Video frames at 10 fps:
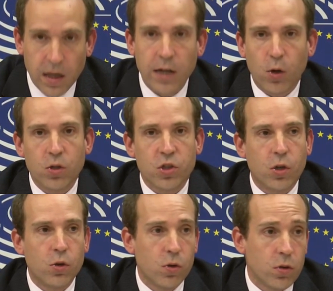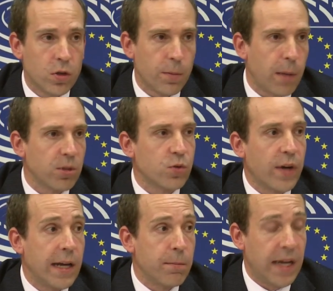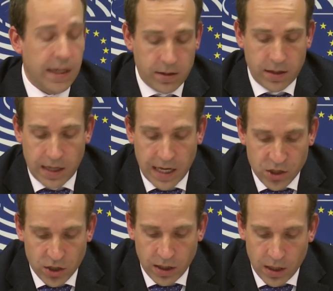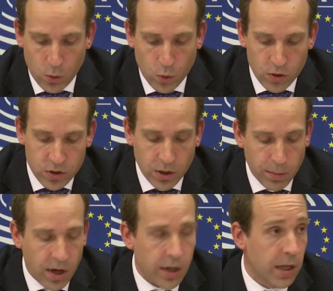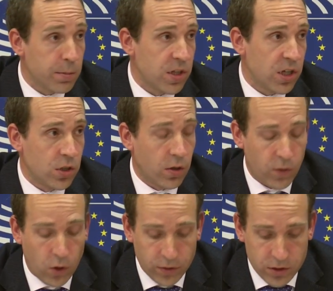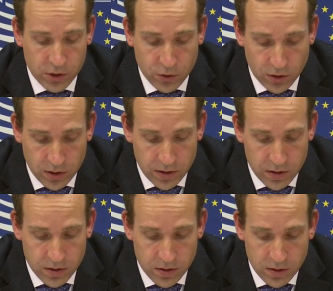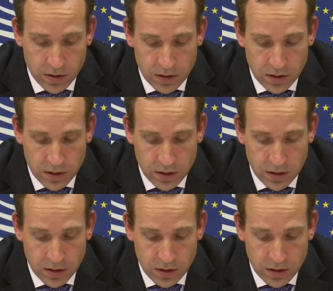And also, the publisher's right might actually worsen the bargaining position of authors and journalists.